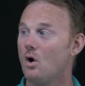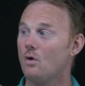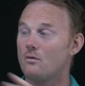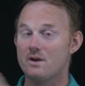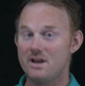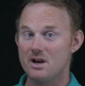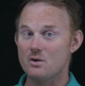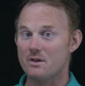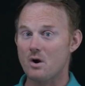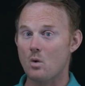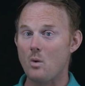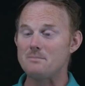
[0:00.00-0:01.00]
Over here with
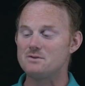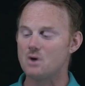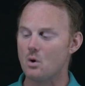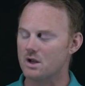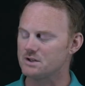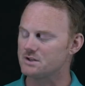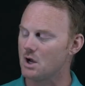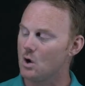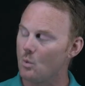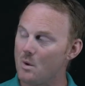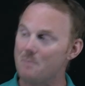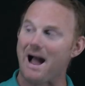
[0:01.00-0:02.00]
our web tokens,
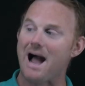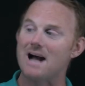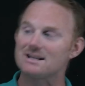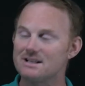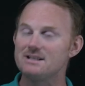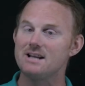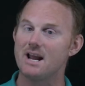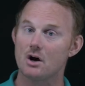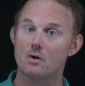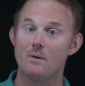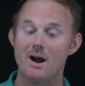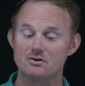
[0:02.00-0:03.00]
we pass the data
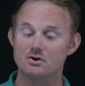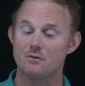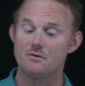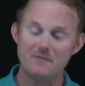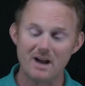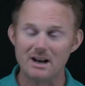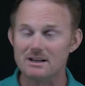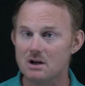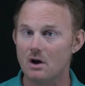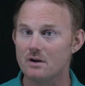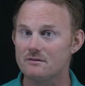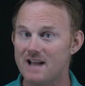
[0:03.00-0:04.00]
around. So if you've got a
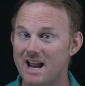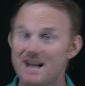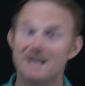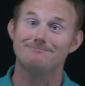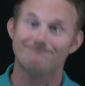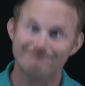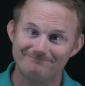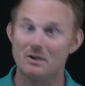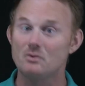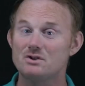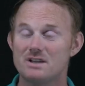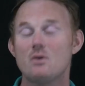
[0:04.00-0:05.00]
ton of data,
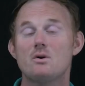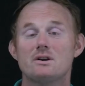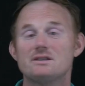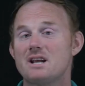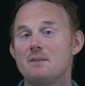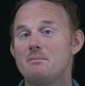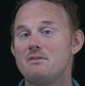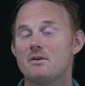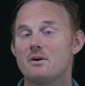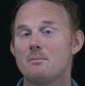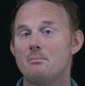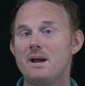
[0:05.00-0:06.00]
those tokens can be
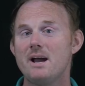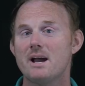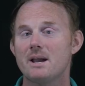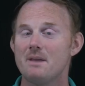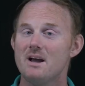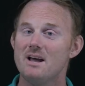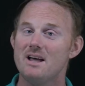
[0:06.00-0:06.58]
very big.